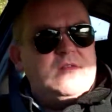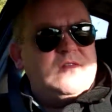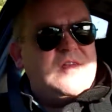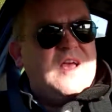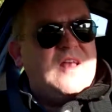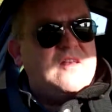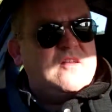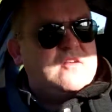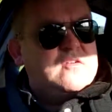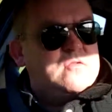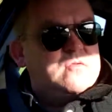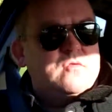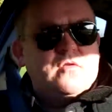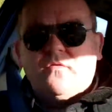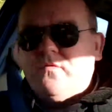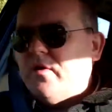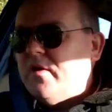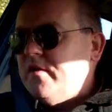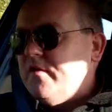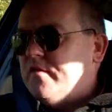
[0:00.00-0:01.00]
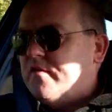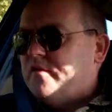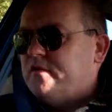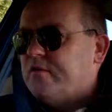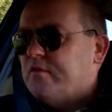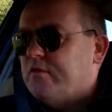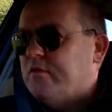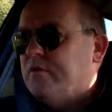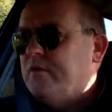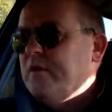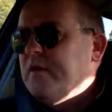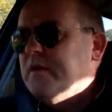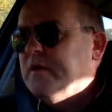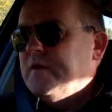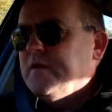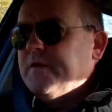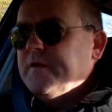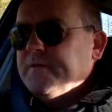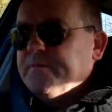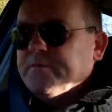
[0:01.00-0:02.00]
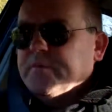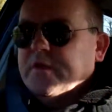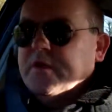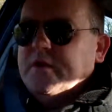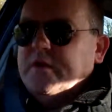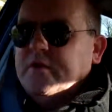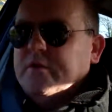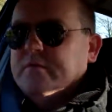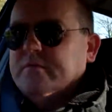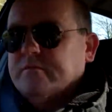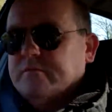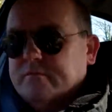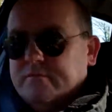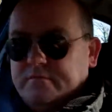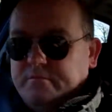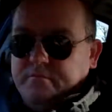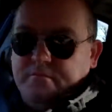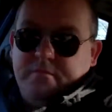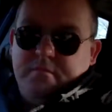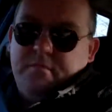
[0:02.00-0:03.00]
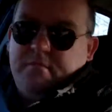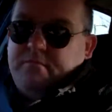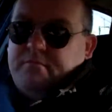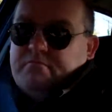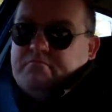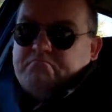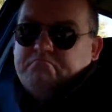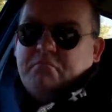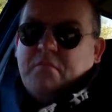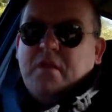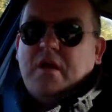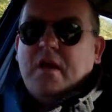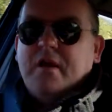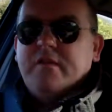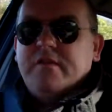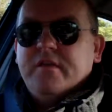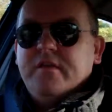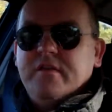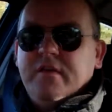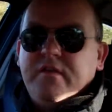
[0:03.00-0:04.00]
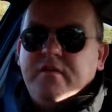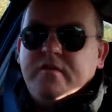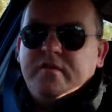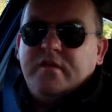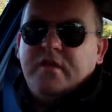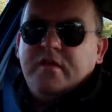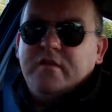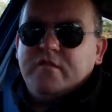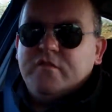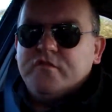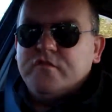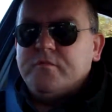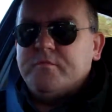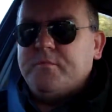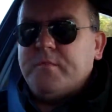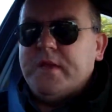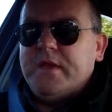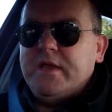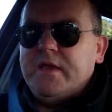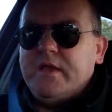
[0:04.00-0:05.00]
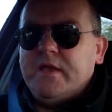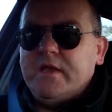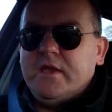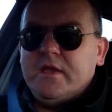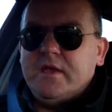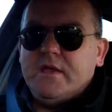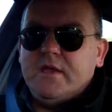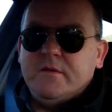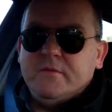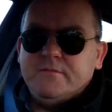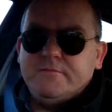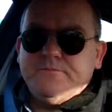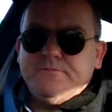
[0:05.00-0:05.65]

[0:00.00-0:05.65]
technical device, or, you know, I think these things should be